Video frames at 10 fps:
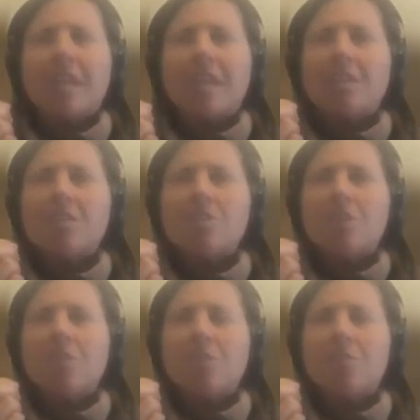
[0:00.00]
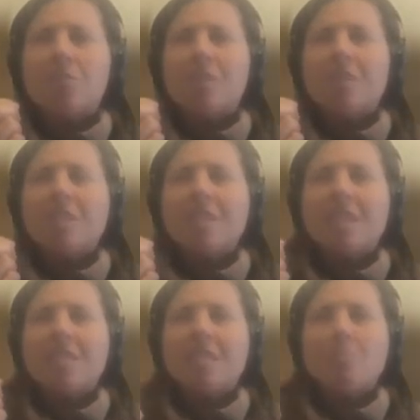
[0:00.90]
Like, so this
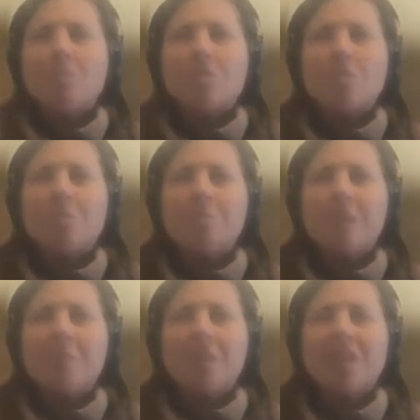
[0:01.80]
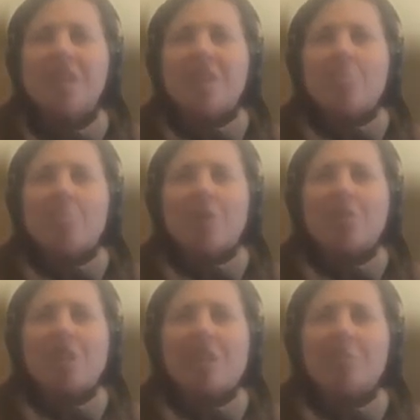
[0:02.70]
kind of seems stupid maybe, but
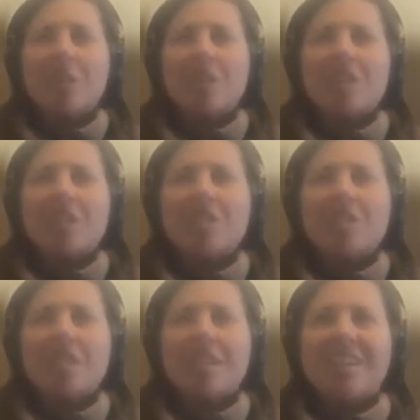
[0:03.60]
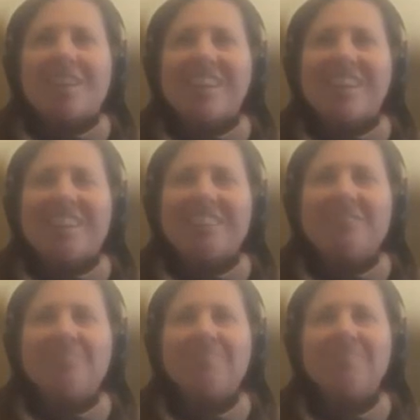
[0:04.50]
I'll tell it because it